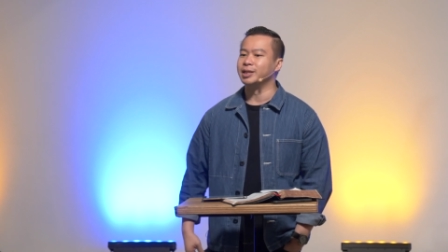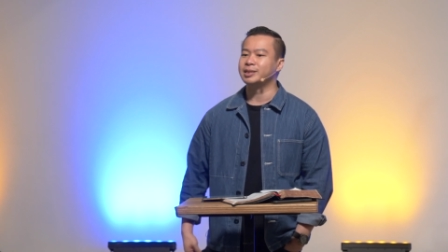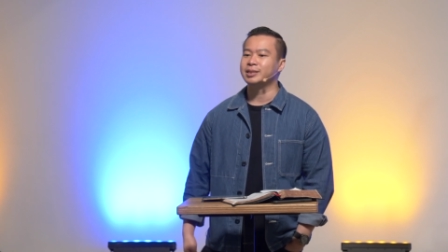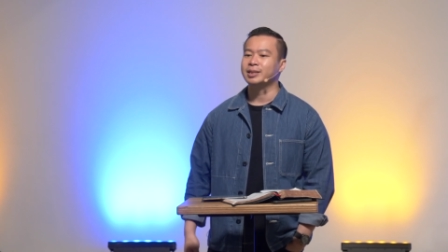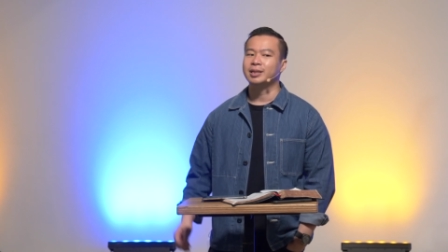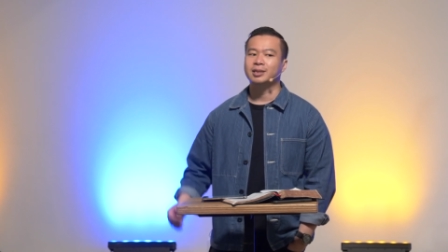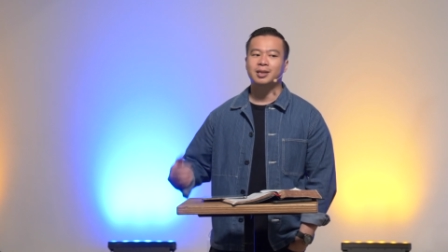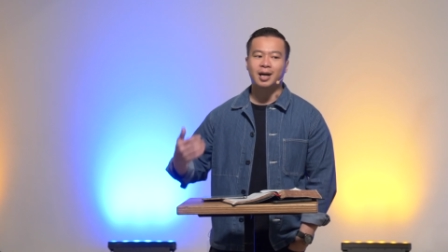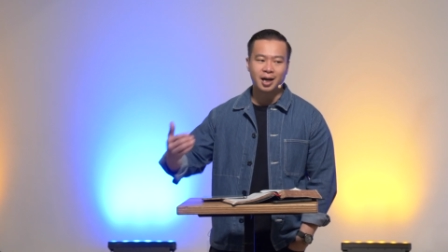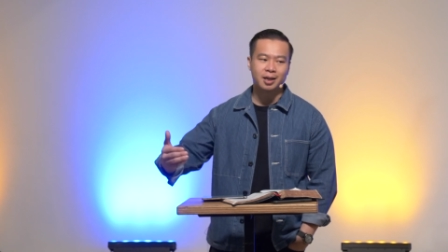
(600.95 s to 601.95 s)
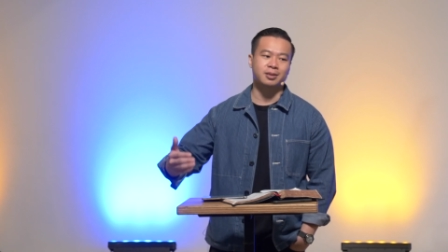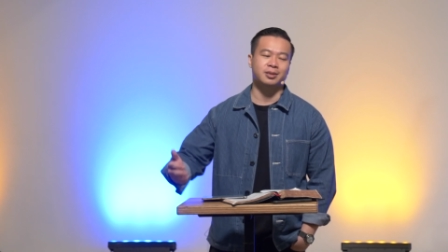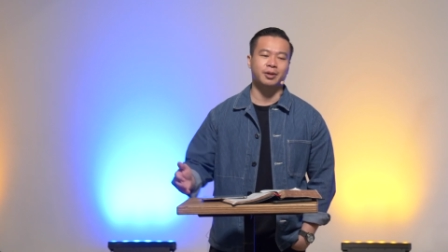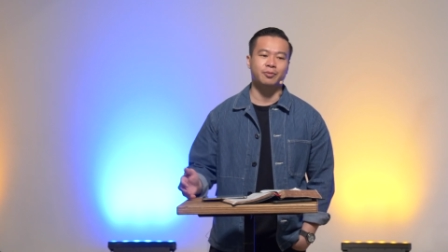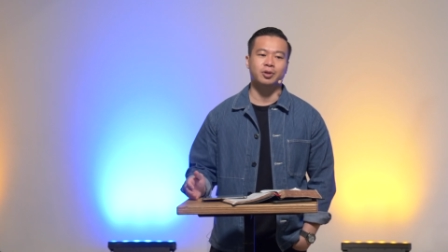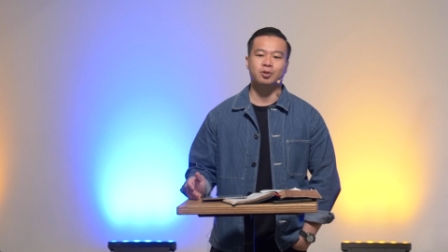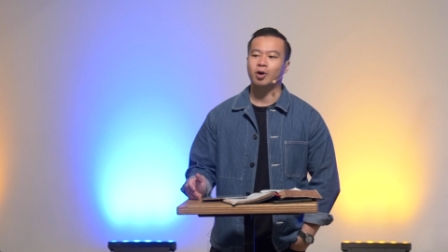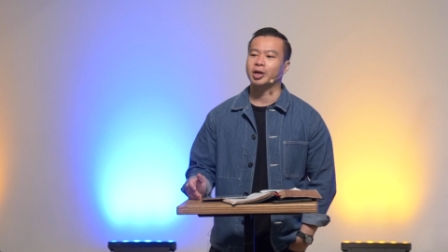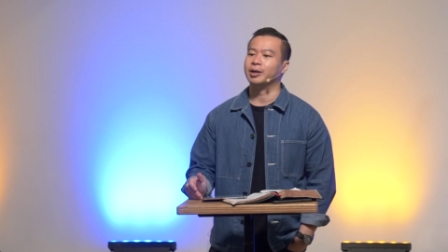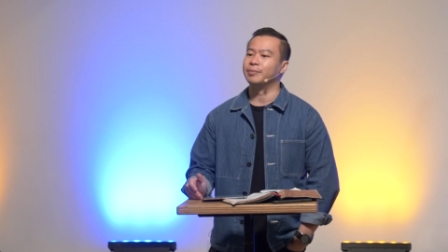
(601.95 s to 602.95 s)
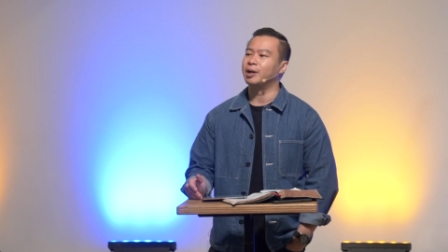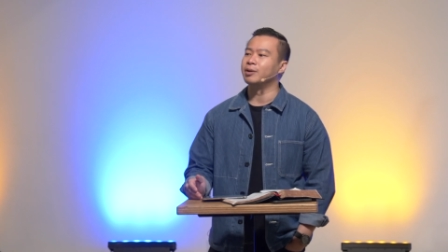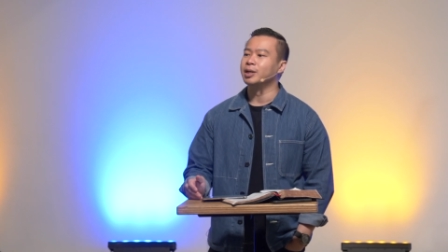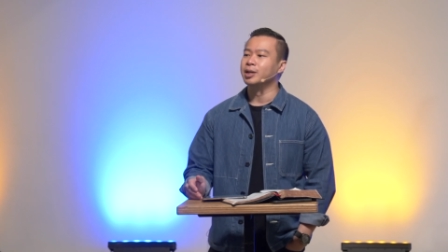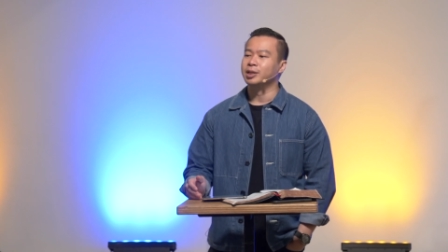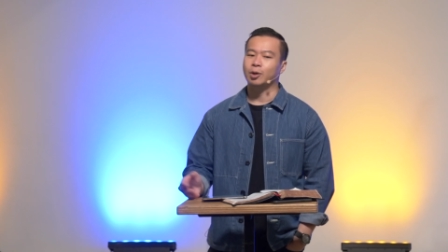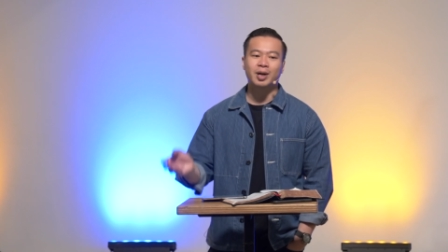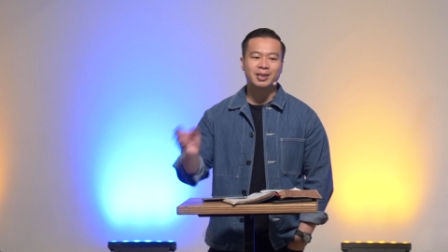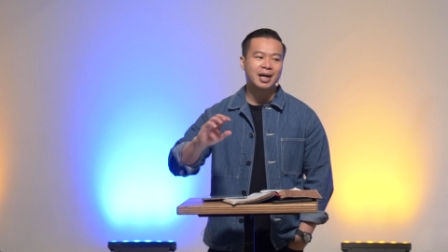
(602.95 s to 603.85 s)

This tongues that we were talking about. The word